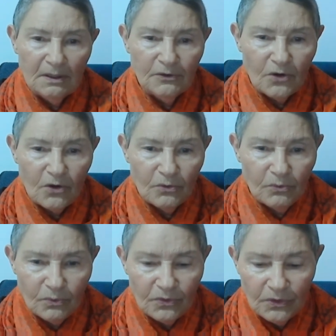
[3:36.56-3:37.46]
You know,
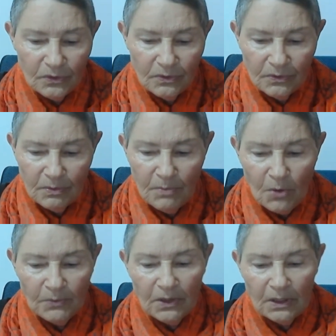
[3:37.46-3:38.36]
the
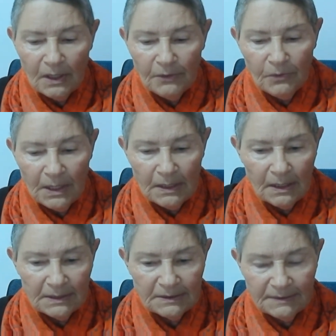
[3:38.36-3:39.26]
moment that I
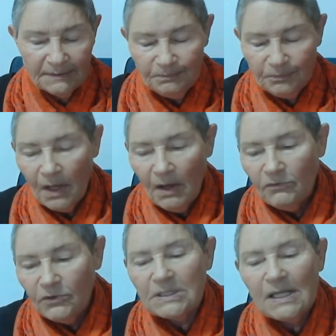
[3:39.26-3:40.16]
realized,
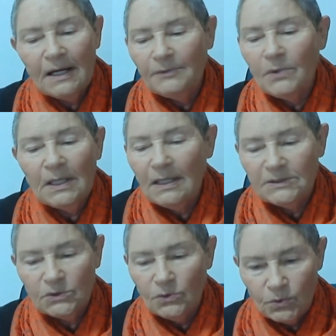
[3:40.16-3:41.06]
firstly, I
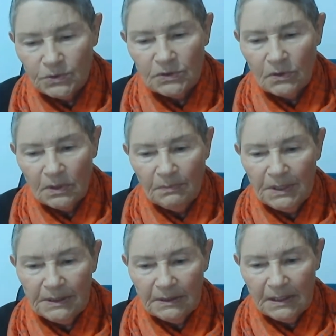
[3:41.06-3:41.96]
realized also
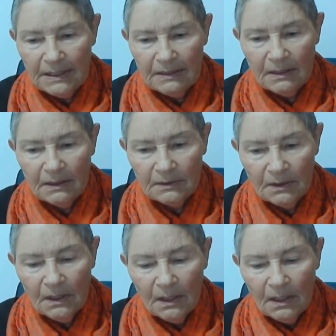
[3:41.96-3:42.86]
immediately that
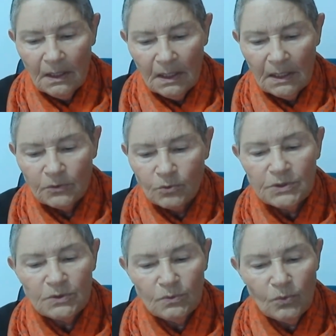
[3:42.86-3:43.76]
it
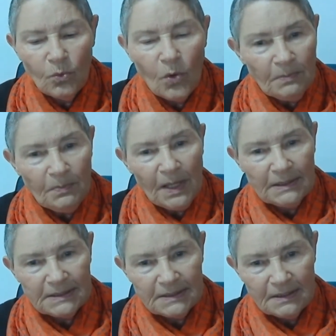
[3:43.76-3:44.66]
was one
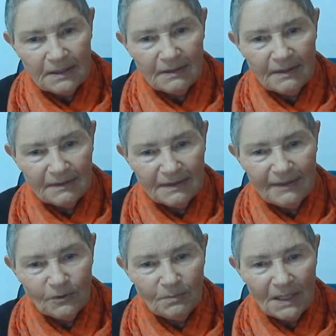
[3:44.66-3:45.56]
Palestinian that
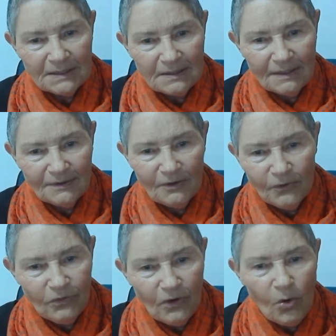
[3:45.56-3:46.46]
killed my son,
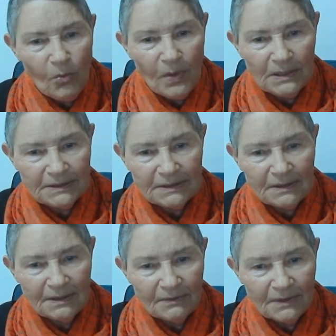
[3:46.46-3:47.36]
not the whole
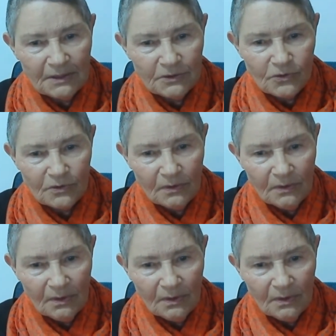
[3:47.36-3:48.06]
Palestinian nation.